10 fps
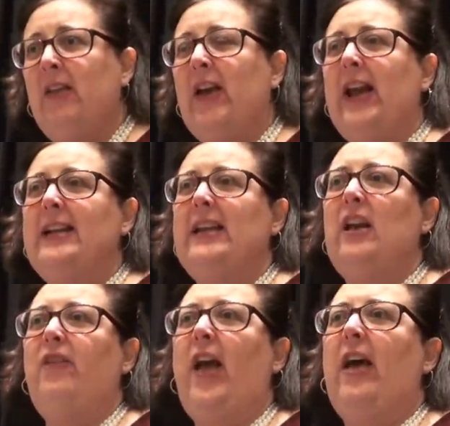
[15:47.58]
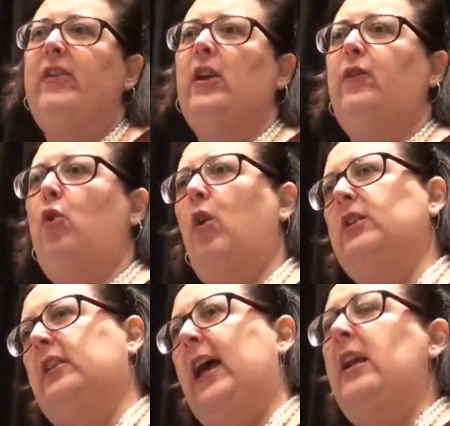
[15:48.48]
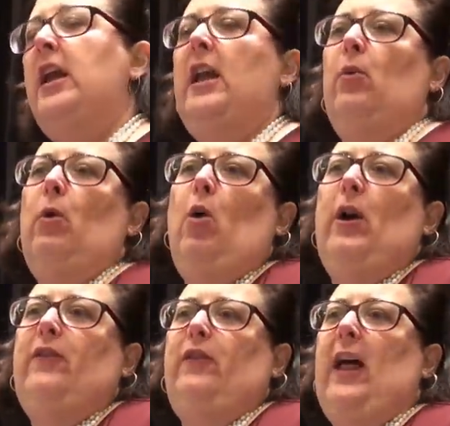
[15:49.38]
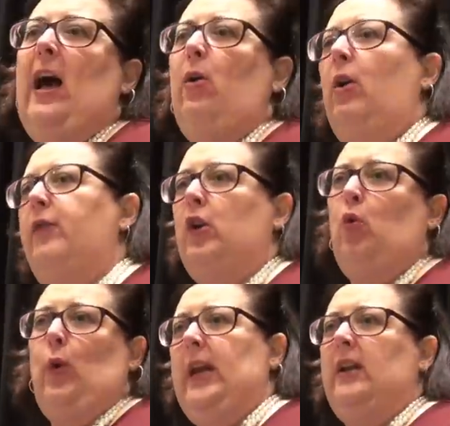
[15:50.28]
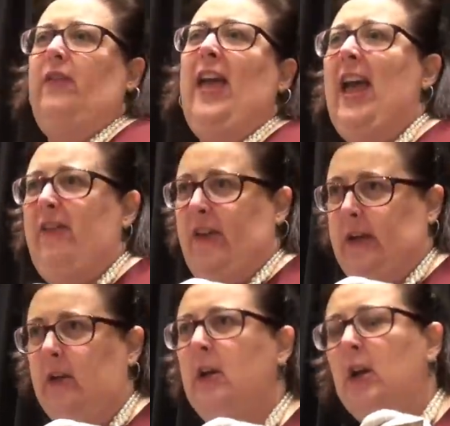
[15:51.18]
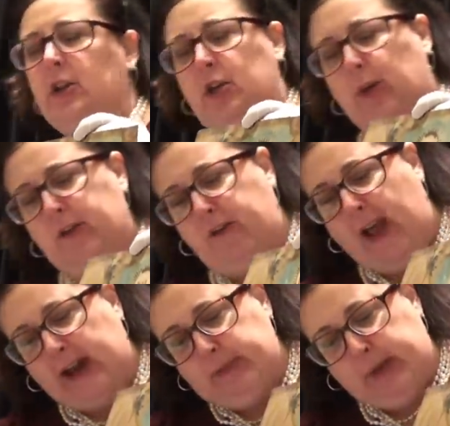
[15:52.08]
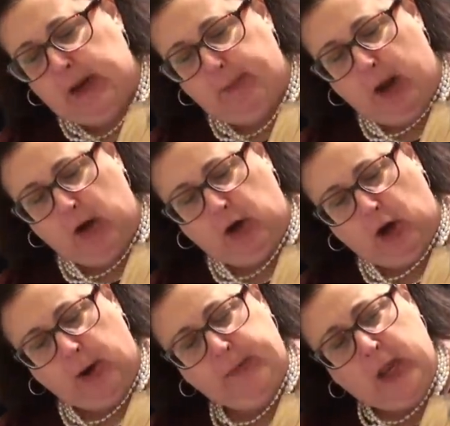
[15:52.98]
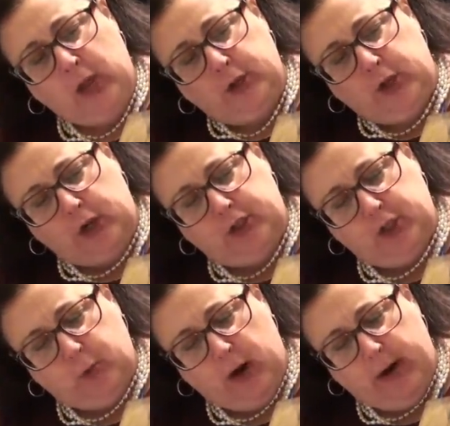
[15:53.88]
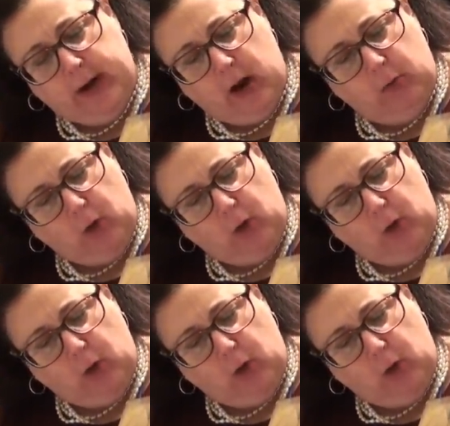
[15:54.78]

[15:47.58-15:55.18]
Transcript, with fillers: that idea of having, of course, that heroic flower of the Queen of Heaven, to in fact be among her. You'll notice she's wearing a